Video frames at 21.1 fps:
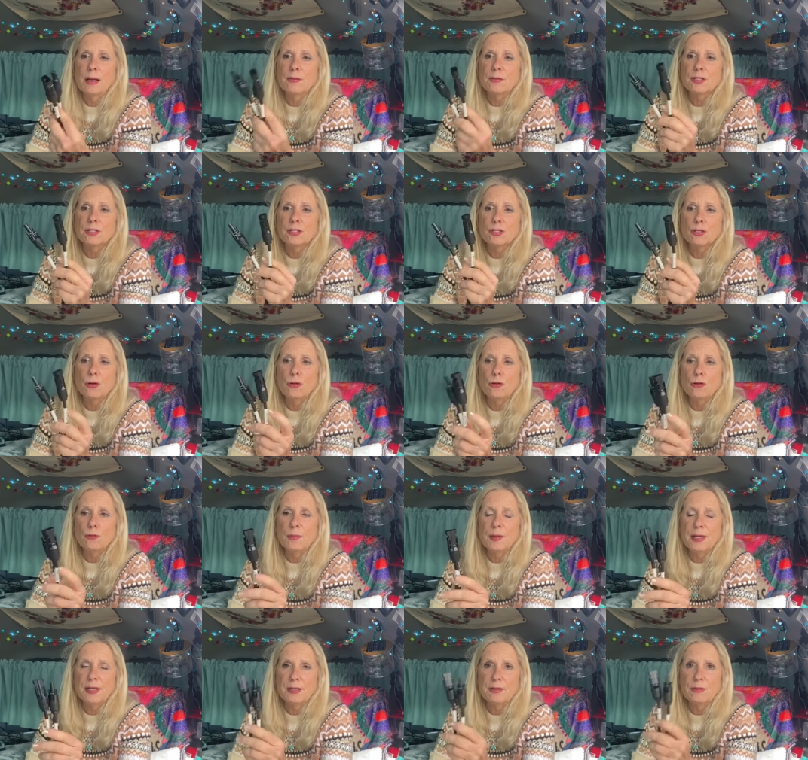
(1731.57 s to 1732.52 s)
The solar
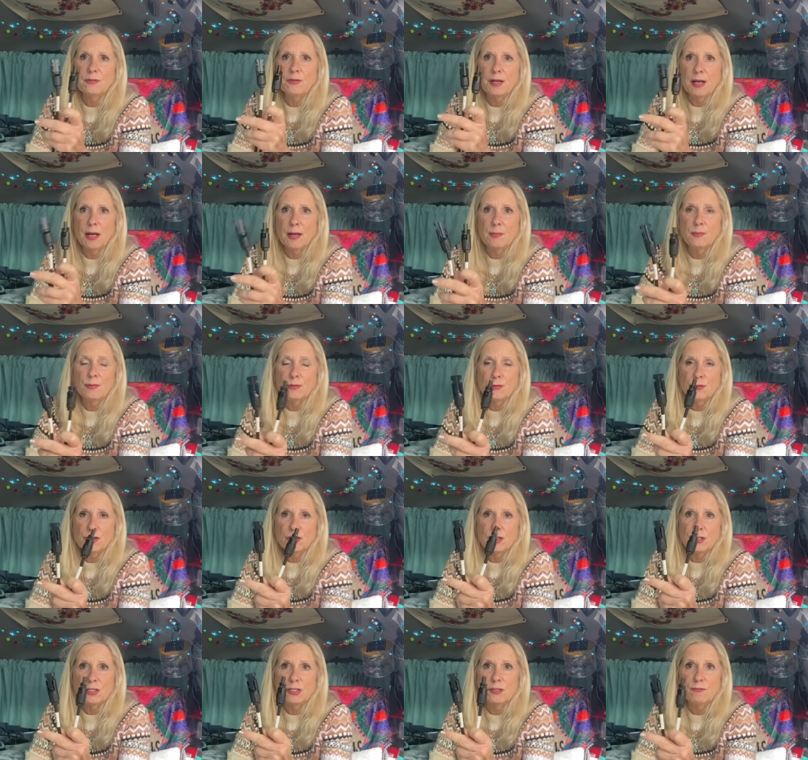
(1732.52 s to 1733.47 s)
panel that I
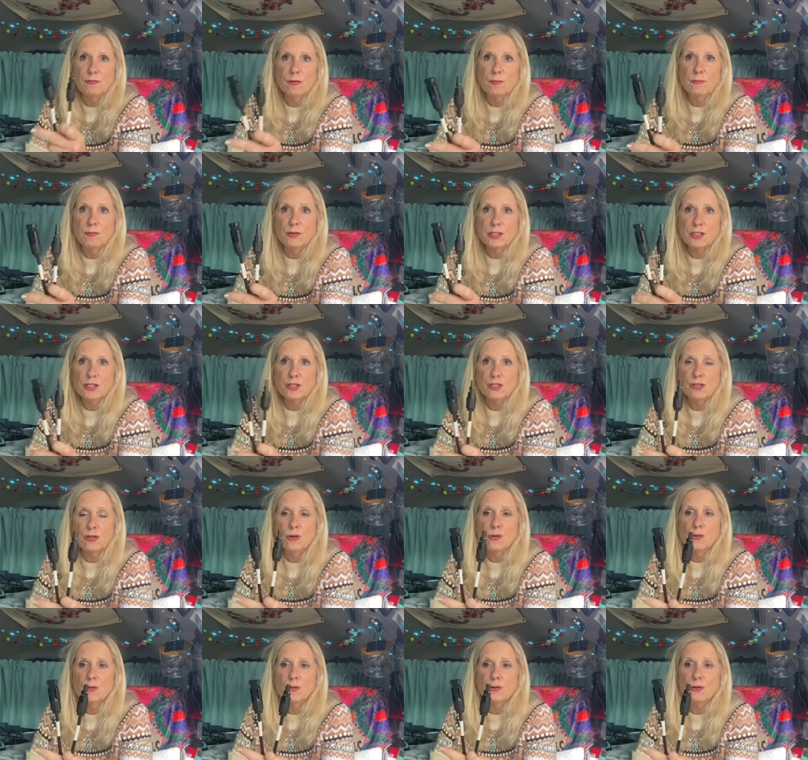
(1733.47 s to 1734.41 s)
purchased from Rich
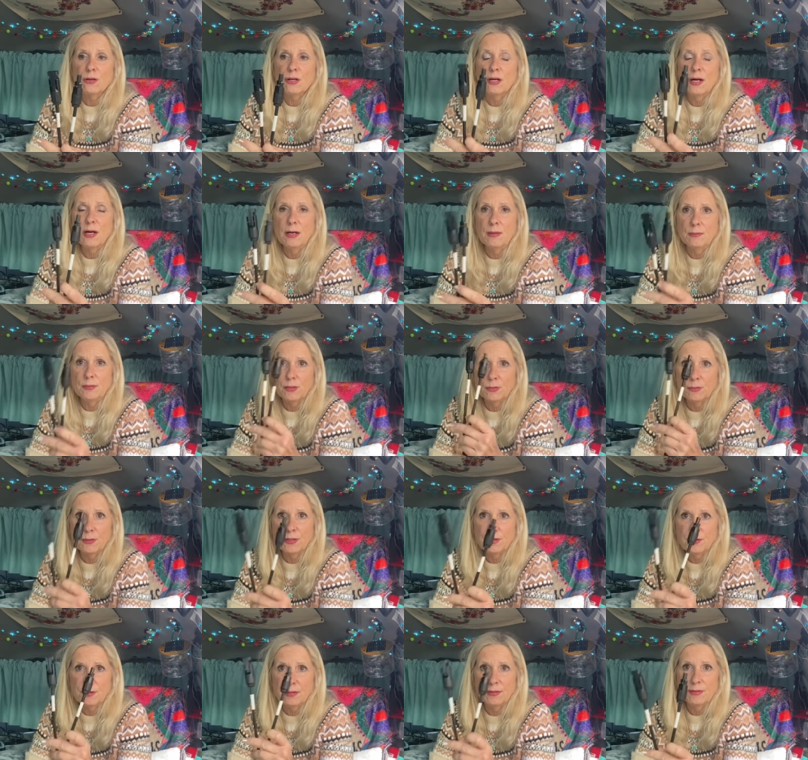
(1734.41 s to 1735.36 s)
Solar comes with